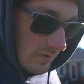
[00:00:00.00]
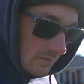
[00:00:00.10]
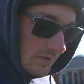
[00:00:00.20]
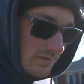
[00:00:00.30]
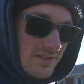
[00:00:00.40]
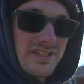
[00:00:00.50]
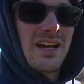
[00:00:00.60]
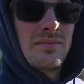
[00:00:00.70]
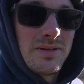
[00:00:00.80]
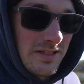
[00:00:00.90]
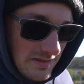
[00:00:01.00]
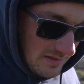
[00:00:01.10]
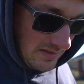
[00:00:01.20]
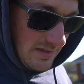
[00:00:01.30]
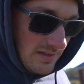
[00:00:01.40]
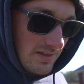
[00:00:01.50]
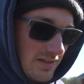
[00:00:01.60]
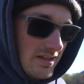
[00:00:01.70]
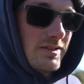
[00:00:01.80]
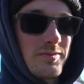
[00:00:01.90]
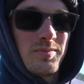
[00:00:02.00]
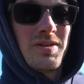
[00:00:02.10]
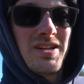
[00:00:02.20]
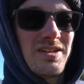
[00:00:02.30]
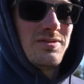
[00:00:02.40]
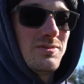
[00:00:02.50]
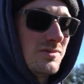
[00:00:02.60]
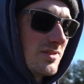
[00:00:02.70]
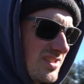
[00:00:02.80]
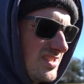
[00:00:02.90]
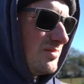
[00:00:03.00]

whatever's happening is pretty cool, because that